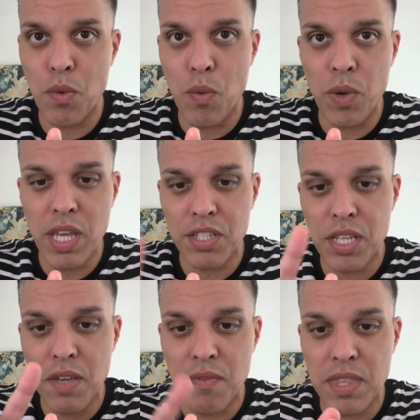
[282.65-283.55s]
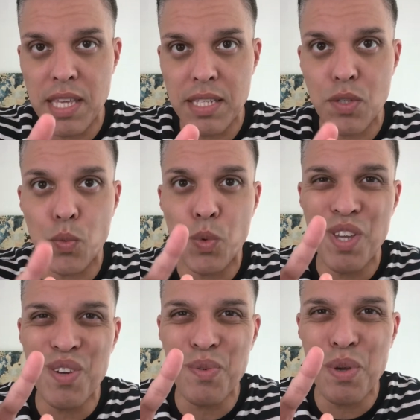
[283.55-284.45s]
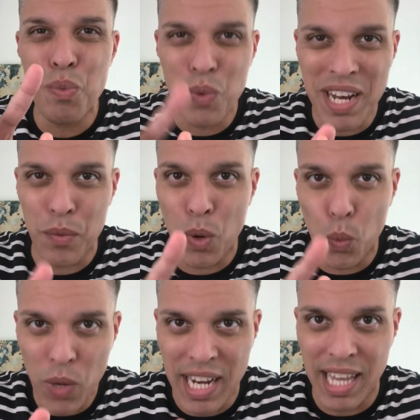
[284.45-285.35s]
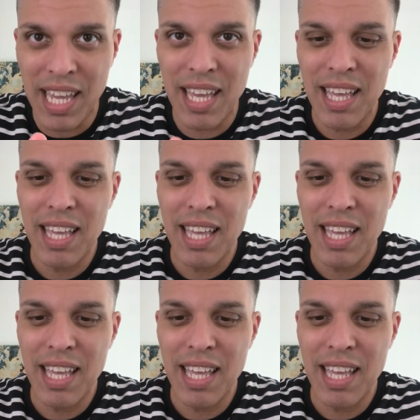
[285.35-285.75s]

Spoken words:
when we achieve this, we're winning.